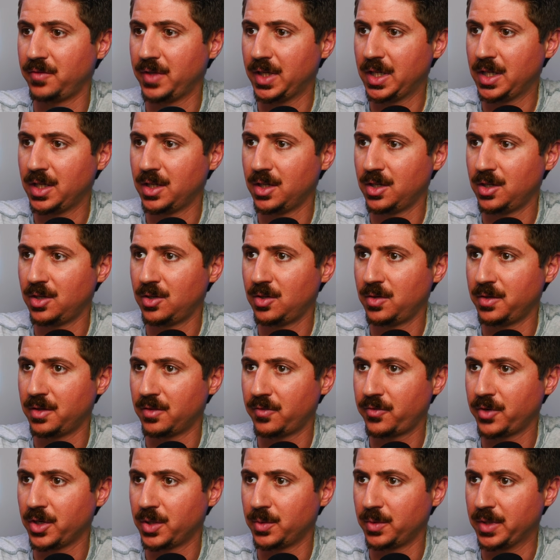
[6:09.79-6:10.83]
video and a
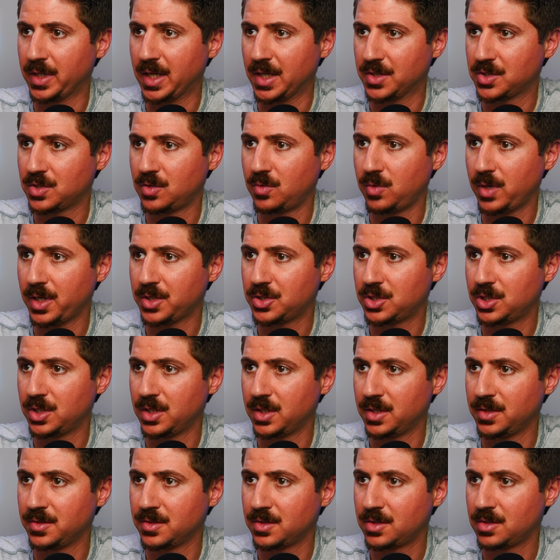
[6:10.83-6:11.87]
frequently asked
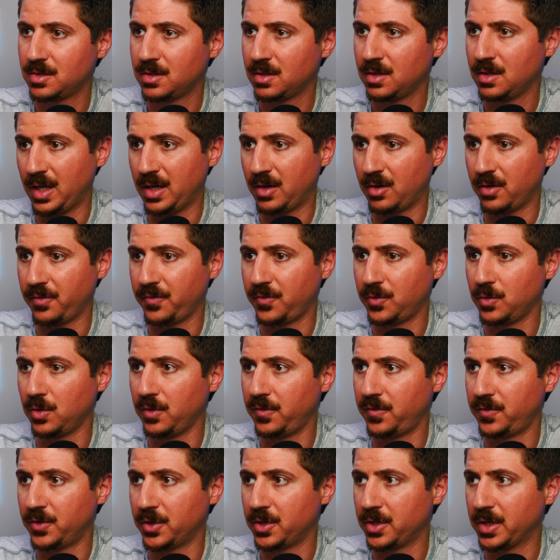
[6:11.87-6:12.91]
questions and our full
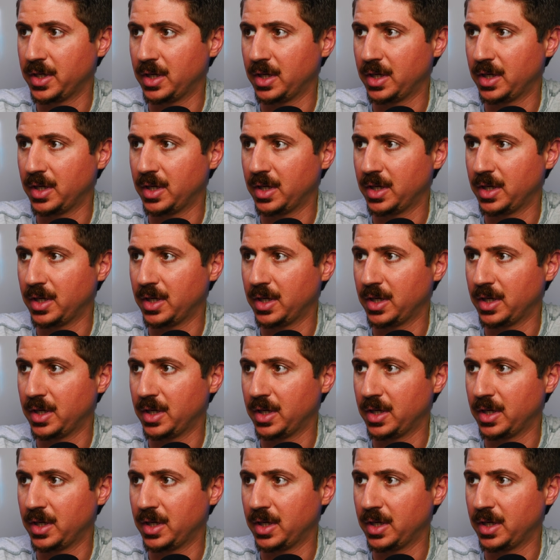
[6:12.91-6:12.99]
footer